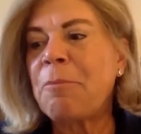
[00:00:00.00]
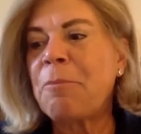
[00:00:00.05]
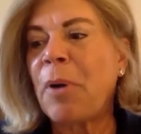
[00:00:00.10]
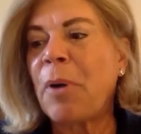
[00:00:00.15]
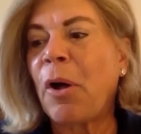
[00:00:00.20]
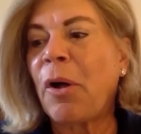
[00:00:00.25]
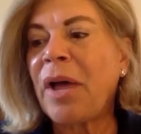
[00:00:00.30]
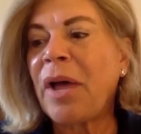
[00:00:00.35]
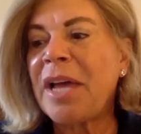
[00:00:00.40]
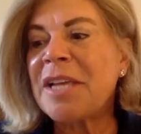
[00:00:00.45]

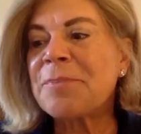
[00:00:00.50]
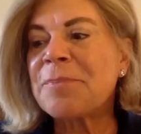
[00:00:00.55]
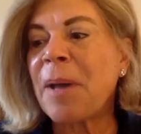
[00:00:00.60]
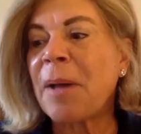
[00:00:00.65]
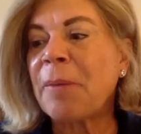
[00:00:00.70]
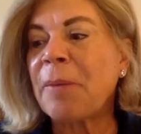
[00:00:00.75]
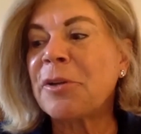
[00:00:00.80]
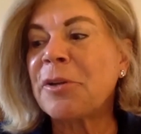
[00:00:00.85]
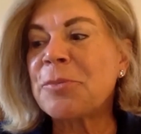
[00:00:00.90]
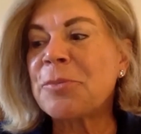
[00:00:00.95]
Paul has
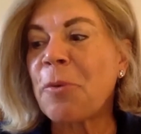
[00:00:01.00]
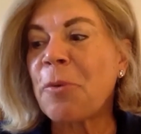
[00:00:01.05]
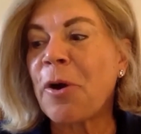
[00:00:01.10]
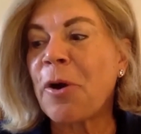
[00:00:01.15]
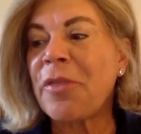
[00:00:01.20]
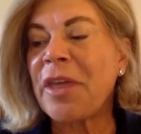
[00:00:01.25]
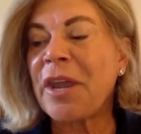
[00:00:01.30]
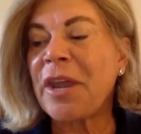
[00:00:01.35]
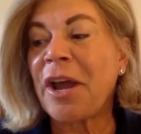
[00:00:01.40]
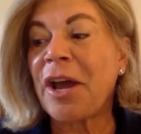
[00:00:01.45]
published
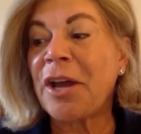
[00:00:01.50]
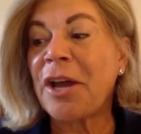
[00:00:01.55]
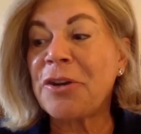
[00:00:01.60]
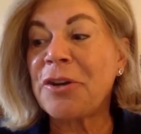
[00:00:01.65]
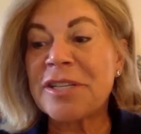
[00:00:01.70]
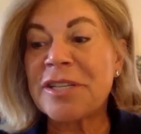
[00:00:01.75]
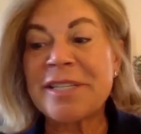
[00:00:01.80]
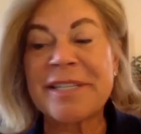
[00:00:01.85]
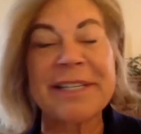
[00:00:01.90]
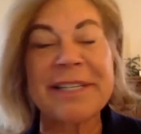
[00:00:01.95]
more than
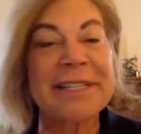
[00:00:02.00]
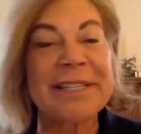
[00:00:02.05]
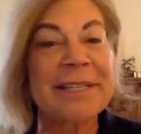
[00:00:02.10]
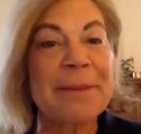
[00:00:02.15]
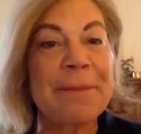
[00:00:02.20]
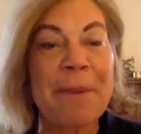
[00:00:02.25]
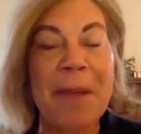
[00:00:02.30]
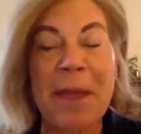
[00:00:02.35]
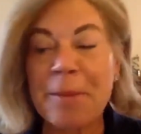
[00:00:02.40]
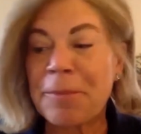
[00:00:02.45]

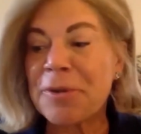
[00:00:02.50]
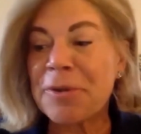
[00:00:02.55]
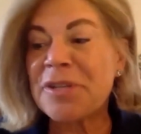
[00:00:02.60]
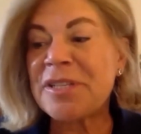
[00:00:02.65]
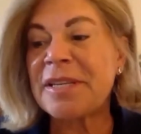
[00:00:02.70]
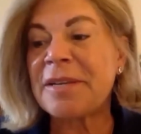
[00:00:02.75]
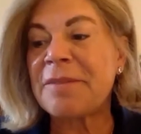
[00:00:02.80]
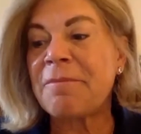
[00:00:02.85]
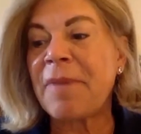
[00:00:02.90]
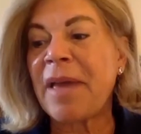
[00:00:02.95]
160
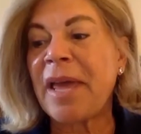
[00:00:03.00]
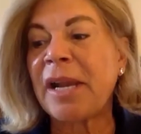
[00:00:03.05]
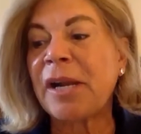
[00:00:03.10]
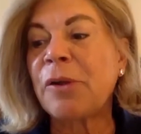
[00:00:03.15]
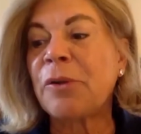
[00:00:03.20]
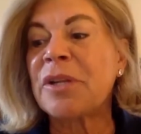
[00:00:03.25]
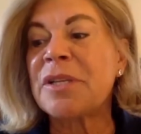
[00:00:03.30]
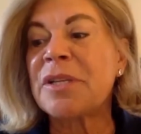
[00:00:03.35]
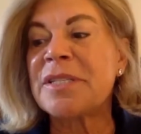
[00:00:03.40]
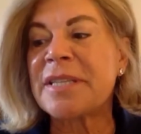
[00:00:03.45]
papers in
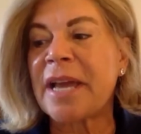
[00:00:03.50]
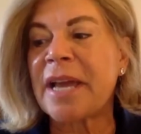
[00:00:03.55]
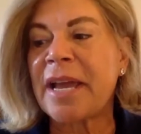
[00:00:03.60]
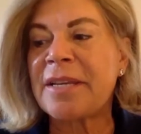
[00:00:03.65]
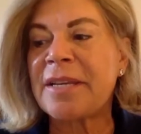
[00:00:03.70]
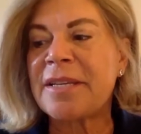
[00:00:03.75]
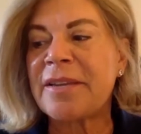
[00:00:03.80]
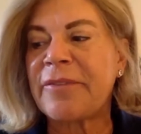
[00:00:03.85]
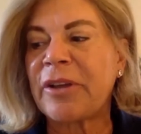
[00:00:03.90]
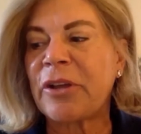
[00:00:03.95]
medical and
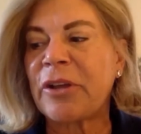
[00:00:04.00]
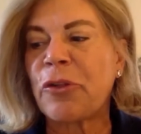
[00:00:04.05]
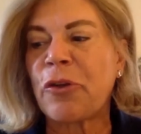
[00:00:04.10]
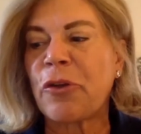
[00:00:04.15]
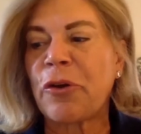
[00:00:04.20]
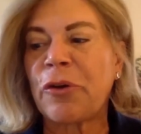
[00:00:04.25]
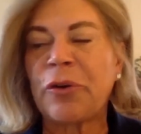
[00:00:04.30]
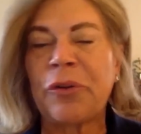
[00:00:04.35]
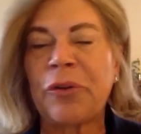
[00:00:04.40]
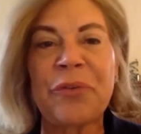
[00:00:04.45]
scientific
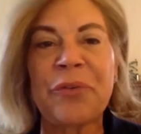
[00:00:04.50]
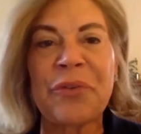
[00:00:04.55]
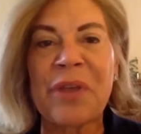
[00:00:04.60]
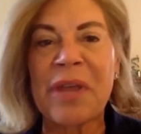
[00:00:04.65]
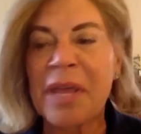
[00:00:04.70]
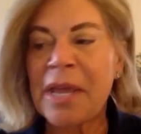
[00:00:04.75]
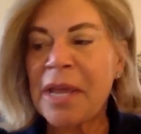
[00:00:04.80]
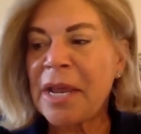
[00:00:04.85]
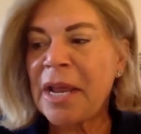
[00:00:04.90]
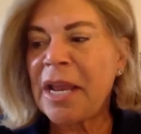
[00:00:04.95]
journals
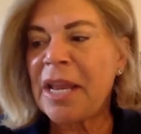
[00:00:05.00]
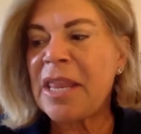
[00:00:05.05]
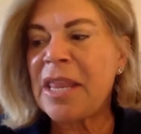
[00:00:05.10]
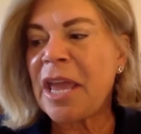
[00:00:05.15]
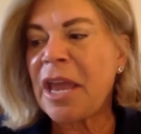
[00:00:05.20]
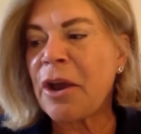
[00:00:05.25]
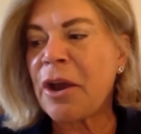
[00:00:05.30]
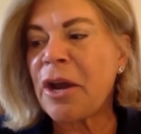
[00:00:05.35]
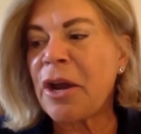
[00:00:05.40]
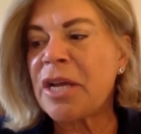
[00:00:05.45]
in
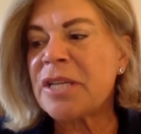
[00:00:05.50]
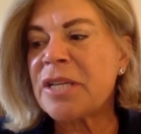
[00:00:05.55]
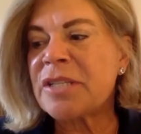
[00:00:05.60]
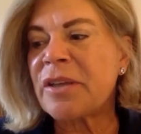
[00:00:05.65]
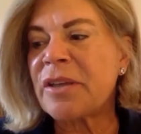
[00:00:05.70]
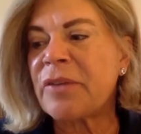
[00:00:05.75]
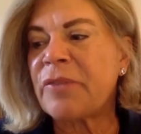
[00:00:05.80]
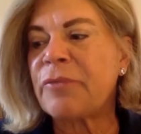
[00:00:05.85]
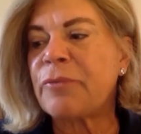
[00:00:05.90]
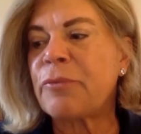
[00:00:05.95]
the areas
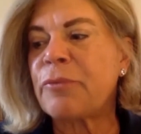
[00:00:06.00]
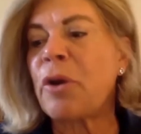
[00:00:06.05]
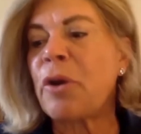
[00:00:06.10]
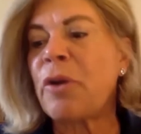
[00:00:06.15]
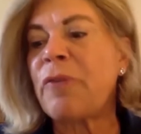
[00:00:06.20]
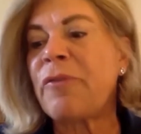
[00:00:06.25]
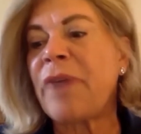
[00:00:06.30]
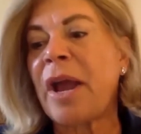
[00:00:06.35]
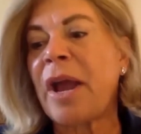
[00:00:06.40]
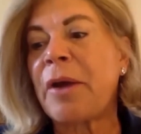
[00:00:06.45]
of
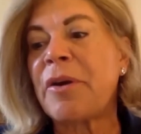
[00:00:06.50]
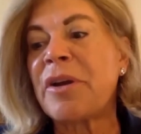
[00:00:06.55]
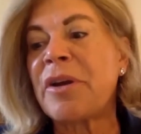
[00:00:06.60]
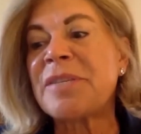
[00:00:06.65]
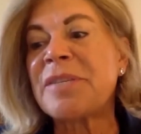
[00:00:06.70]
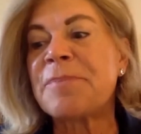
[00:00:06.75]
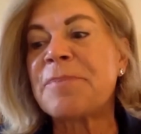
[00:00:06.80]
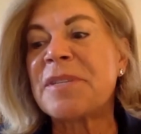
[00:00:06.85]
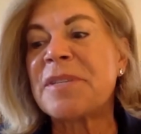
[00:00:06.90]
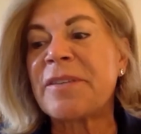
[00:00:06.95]

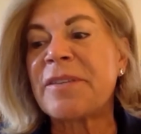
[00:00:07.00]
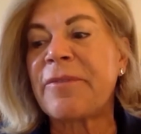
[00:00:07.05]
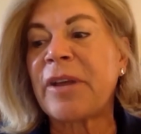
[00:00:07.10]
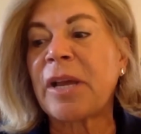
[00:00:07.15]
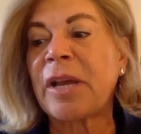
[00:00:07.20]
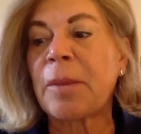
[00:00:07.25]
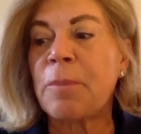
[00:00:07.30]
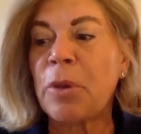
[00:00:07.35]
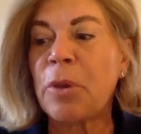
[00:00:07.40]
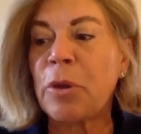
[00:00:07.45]

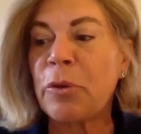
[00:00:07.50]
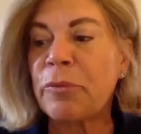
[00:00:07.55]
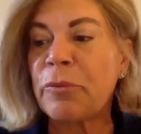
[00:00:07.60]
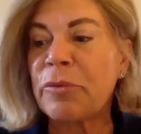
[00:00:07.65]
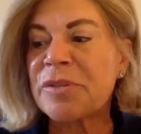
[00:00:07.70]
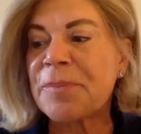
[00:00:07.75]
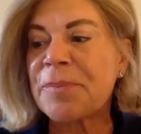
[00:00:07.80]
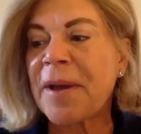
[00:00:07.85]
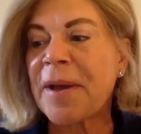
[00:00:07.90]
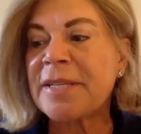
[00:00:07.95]
rotavirus-specific immune
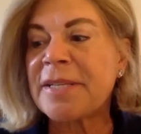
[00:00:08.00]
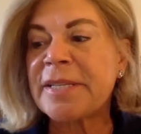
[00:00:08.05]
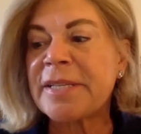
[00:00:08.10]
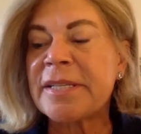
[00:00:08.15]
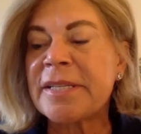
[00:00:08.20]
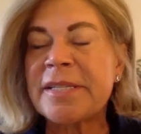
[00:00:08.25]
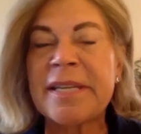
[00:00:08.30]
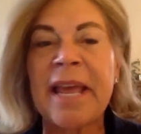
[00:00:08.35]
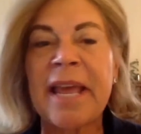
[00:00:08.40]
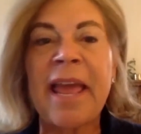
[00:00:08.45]

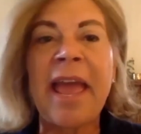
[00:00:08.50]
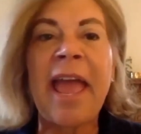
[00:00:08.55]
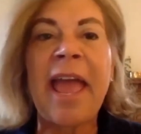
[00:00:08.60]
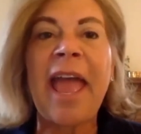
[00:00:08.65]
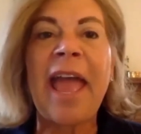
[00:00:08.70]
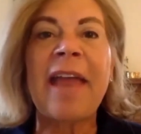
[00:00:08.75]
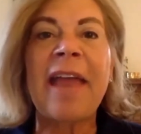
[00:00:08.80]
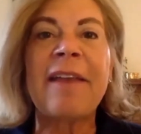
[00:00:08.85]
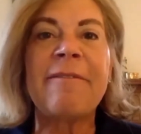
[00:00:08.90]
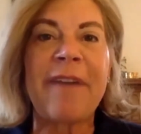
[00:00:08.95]
responses
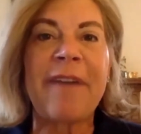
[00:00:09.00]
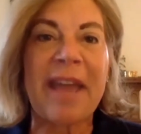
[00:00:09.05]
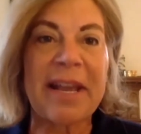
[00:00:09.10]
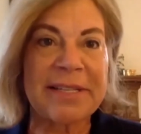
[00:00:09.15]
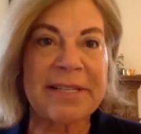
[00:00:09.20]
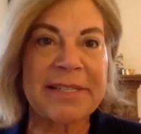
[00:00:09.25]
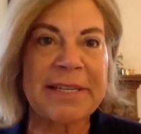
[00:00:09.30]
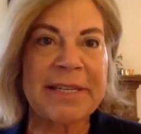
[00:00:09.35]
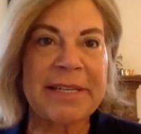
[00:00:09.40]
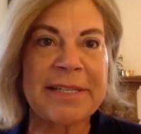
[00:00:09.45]
and
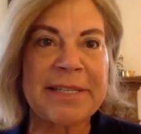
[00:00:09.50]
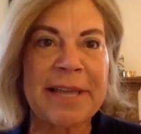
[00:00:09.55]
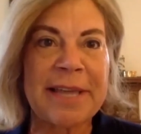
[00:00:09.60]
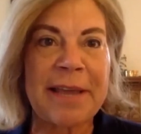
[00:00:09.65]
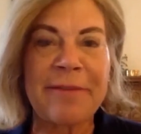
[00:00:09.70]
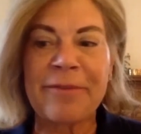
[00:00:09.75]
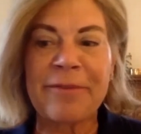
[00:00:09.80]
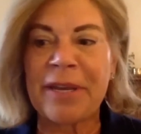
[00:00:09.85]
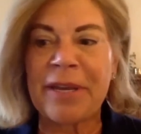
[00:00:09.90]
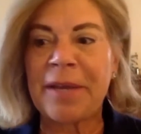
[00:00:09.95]
vaccine
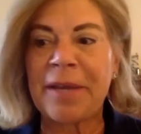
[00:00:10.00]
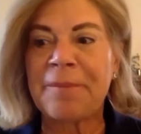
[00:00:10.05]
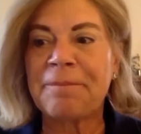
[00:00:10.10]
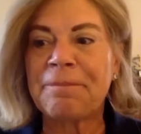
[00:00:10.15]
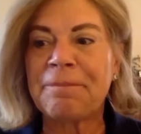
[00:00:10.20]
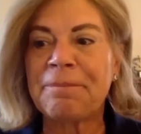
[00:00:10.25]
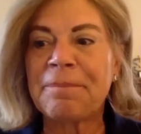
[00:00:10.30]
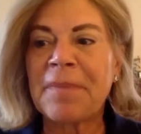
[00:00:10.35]
safety.